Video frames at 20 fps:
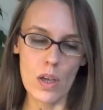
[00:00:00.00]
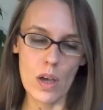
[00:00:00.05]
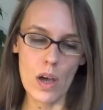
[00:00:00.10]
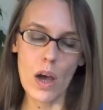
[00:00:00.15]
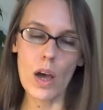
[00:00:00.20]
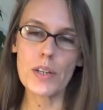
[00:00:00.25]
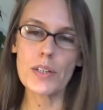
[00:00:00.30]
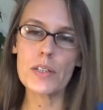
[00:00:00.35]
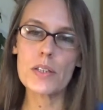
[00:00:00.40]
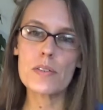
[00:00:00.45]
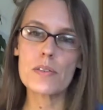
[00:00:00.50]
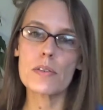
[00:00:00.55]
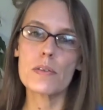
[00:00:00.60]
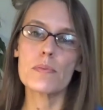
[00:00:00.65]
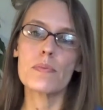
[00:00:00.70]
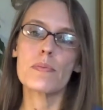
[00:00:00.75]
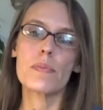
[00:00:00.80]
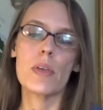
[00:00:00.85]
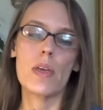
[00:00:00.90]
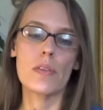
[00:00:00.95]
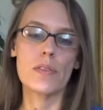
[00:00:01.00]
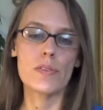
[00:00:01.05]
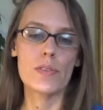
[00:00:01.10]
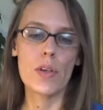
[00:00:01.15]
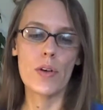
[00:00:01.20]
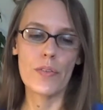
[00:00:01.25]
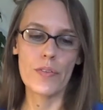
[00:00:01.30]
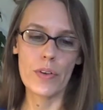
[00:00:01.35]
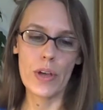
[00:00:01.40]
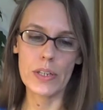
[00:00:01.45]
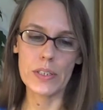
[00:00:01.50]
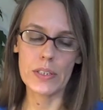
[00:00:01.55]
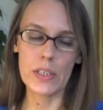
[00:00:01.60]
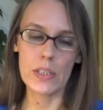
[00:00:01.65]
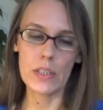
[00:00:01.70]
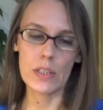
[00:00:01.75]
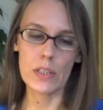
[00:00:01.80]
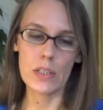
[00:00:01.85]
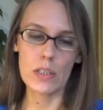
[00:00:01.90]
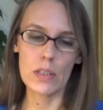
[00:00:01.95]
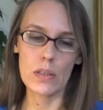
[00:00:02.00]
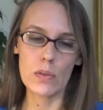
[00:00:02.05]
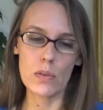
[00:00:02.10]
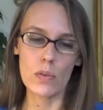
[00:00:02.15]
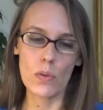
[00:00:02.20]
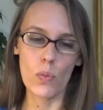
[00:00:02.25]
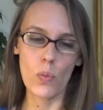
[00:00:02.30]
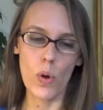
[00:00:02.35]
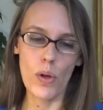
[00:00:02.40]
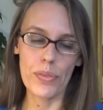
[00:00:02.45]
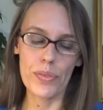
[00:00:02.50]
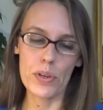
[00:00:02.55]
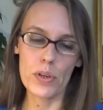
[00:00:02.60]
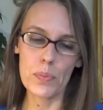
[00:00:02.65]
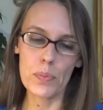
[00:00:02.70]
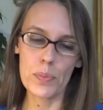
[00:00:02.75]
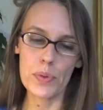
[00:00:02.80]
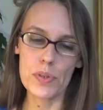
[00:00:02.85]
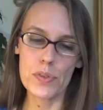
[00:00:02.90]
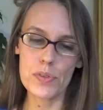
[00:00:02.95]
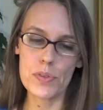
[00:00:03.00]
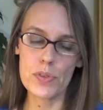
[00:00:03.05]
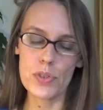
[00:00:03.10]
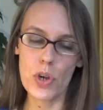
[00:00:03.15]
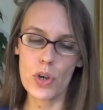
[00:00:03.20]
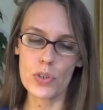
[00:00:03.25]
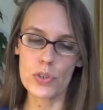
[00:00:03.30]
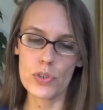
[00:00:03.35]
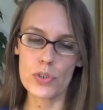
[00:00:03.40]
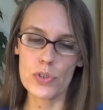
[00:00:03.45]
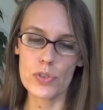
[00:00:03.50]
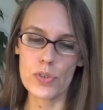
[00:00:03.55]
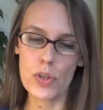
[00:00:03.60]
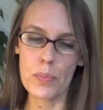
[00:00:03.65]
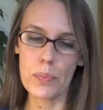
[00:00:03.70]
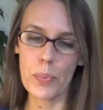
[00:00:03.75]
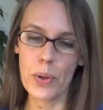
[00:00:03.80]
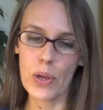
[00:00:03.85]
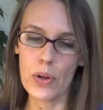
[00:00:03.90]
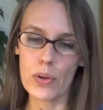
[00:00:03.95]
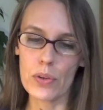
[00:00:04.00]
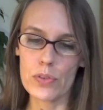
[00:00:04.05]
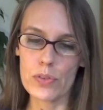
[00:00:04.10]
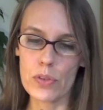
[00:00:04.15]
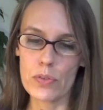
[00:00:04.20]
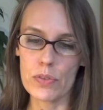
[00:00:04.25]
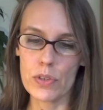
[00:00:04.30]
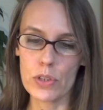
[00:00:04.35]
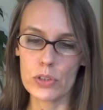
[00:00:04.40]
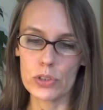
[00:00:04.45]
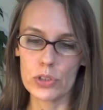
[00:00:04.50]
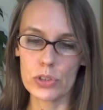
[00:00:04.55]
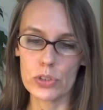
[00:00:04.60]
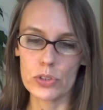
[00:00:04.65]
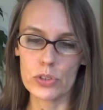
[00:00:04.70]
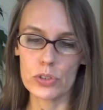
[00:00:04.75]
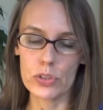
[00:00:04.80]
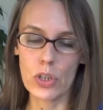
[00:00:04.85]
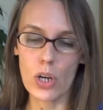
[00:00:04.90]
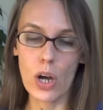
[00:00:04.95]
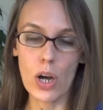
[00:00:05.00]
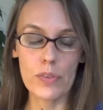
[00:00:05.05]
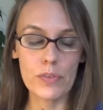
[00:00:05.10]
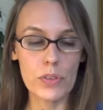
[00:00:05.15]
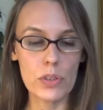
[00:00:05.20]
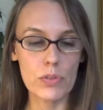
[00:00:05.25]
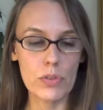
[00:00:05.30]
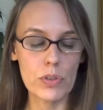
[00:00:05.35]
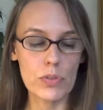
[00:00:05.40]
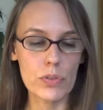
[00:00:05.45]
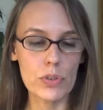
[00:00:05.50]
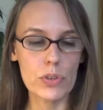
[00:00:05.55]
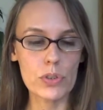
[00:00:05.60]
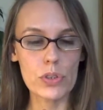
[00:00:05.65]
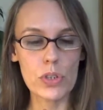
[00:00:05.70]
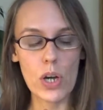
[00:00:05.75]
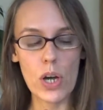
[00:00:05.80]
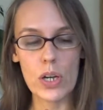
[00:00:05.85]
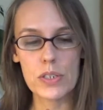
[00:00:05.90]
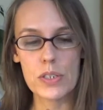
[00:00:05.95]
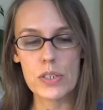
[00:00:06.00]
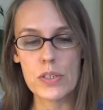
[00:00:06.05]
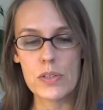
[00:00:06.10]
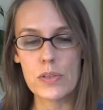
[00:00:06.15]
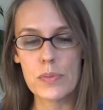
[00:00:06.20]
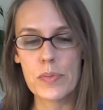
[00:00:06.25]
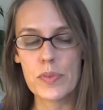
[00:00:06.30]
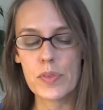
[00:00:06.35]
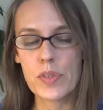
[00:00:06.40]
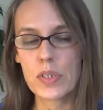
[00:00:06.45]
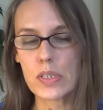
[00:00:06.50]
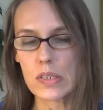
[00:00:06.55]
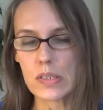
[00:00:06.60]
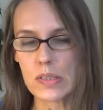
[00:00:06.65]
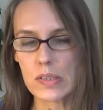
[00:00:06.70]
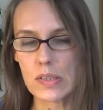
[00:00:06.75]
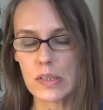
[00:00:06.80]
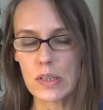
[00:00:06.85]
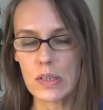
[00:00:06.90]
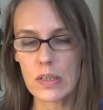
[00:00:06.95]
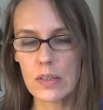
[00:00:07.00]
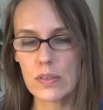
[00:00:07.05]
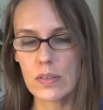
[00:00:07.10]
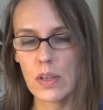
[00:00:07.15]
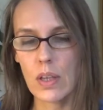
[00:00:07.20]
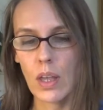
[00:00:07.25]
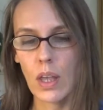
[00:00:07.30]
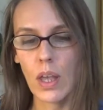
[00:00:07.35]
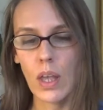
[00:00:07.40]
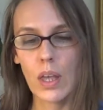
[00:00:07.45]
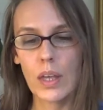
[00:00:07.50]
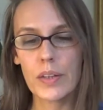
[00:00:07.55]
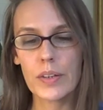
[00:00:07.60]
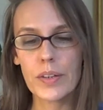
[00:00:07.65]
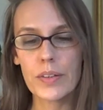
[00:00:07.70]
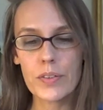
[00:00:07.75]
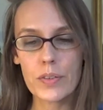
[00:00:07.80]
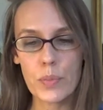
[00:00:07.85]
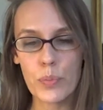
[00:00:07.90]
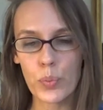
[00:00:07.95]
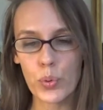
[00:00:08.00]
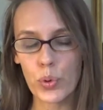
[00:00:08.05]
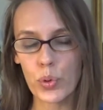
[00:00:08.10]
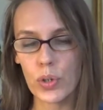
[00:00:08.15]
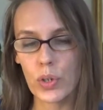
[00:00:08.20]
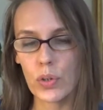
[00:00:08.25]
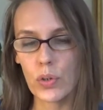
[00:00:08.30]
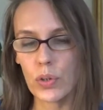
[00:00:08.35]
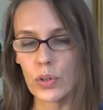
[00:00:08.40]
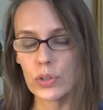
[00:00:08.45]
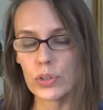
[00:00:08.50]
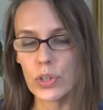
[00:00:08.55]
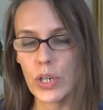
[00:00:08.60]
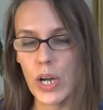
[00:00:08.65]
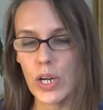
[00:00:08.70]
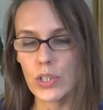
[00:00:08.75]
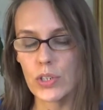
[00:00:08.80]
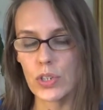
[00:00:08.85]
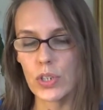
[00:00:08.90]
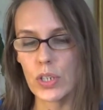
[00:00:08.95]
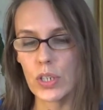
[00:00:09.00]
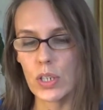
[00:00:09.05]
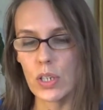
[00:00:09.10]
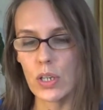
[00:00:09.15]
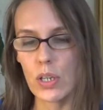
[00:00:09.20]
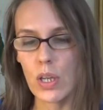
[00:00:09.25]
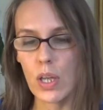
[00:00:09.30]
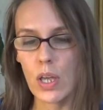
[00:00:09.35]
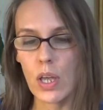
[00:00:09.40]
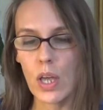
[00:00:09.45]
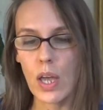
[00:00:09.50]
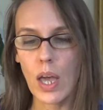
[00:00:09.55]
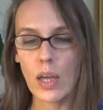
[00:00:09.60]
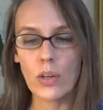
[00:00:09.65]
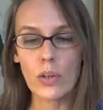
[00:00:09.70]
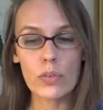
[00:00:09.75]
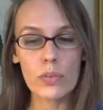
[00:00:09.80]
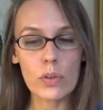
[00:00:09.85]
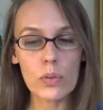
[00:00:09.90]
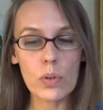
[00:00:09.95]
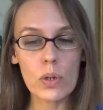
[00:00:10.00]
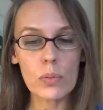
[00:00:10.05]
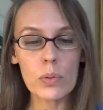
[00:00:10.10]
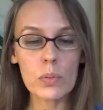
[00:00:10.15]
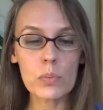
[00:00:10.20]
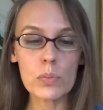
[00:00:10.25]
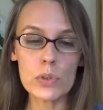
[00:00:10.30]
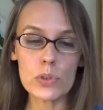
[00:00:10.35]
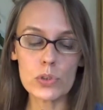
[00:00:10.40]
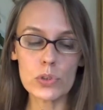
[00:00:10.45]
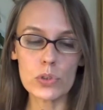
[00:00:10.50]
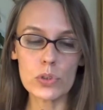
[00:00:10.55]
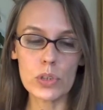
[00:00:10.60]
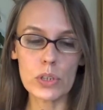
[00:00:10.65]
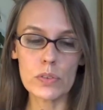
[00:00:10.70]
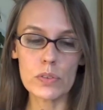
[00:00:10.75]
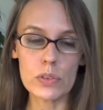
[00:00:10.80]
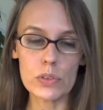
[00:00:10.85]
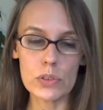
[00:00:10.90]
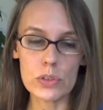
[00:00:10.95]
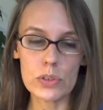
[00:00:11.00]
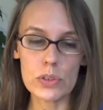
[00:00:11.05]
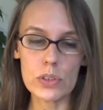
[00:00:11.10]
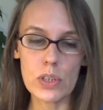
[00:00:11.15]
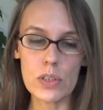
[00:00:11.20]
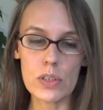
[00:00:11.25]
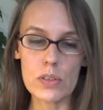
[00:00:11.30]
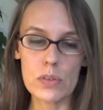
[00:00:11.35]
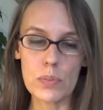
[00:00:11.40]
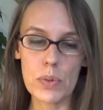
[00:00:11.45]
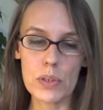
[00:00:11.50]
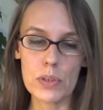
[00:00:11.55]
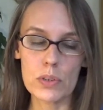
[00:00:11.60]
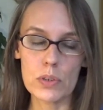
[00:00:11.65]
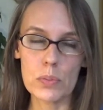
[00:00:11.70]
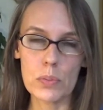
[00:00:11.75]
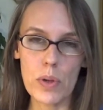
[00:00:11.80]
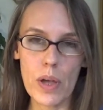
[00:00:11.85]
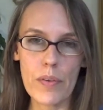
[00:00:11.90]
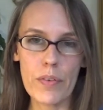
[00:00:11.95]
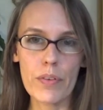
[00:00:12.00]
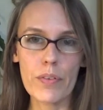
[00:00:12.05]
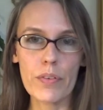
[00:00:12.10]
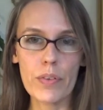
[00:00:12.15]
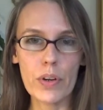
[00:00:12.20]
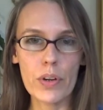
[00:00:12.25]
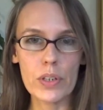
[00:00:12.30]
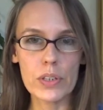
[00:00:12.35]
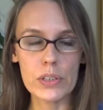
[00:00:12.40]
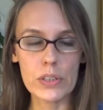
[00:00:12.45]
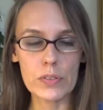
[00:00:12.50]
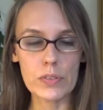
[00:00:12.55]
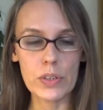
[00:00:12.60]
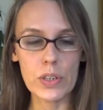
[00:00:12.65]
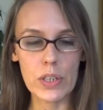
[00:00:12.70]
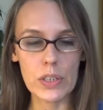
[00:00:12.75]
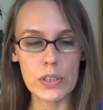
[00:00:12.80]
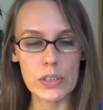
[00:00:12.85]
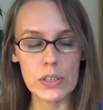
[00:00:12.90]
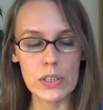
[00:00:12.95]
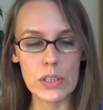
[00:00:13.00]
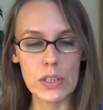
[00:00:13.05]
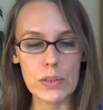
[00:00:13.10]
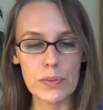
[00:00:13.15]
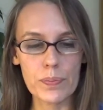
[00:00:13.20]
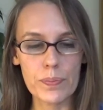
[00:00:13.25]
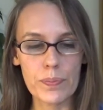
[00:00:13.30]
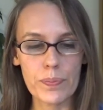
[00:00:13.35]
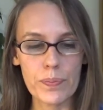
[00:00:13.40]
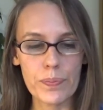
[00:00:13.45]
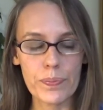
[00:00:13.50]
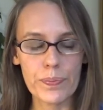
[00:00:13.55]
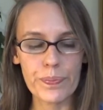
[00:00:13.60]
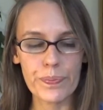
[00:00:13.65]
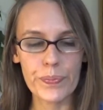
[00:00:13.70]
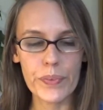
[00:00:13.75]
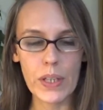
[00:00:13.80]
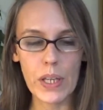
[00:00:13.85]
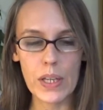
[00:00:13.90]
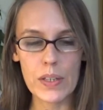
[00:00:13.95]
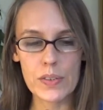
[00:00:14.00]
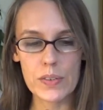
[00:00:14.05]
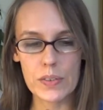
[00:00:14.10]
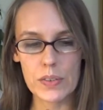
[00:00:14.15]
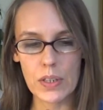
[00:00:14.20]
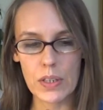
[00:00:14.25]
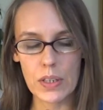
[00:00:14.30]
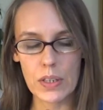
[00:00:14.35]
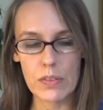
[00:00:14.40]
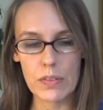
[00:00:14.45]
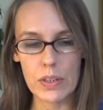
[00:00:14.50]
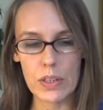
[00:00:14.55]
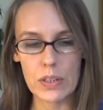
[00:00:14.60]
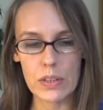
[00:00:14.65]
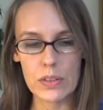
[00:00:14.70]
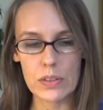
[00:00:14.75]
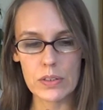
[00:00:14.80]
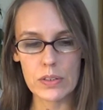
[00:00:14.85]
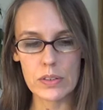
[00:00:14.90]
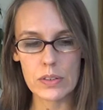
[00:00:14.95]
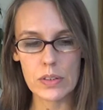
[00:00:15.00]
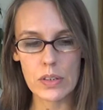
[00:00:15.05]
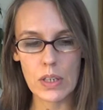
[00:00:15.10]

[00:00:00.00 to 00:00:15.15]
Autism and self-identity. While therapists, doctors, and parents of young children often refer to autism as a disease, disability, or tragedy, an overwhelming majority of adults on the spectrum have a very different idea. Case study, Vince.